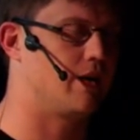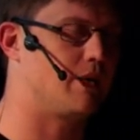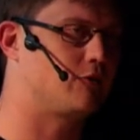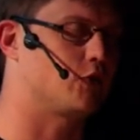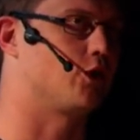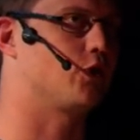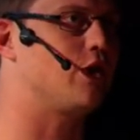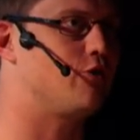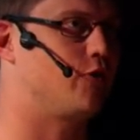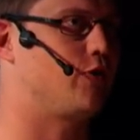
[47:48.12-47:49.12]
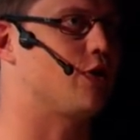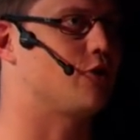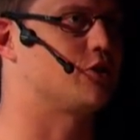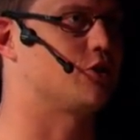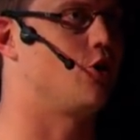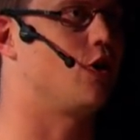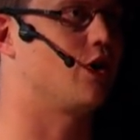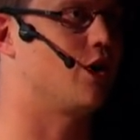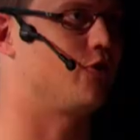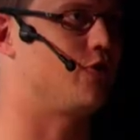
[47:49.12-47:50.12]
I, after all, 30 to 50 years is
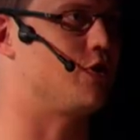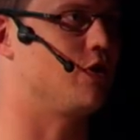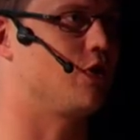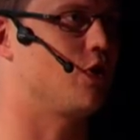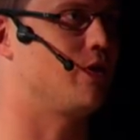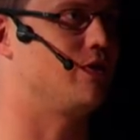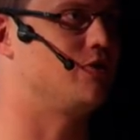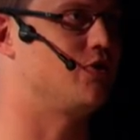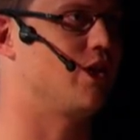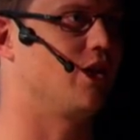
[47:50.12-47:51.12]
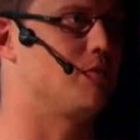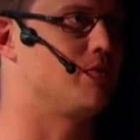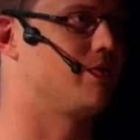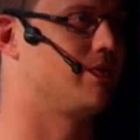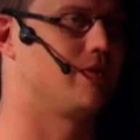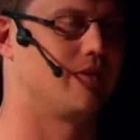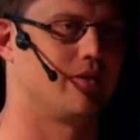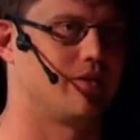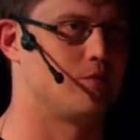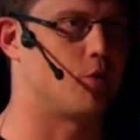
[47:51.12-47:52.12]
long enough you could go and develop
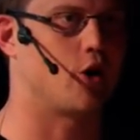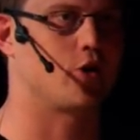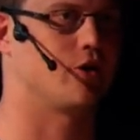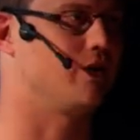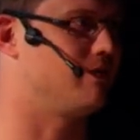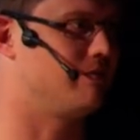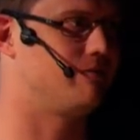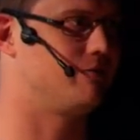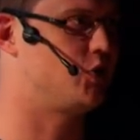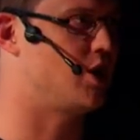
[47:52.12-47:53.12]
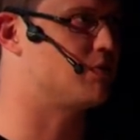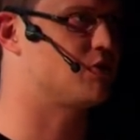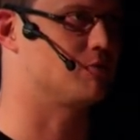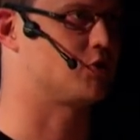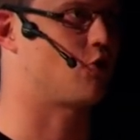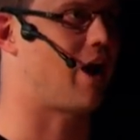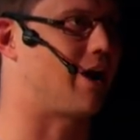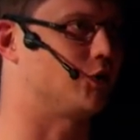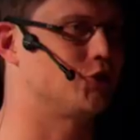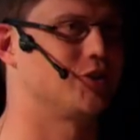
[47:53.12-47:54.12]
modern chips from
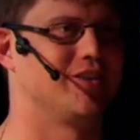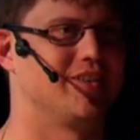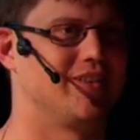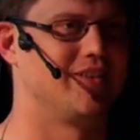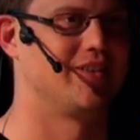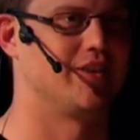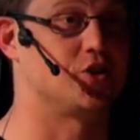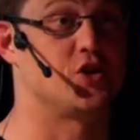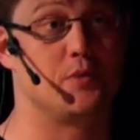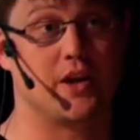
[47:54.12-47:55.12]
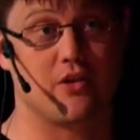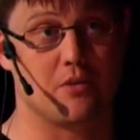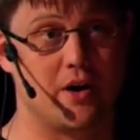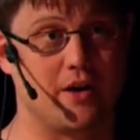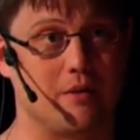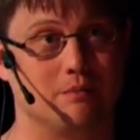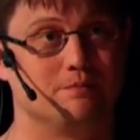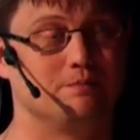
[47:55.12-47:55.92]
scratch, assuming you had the money.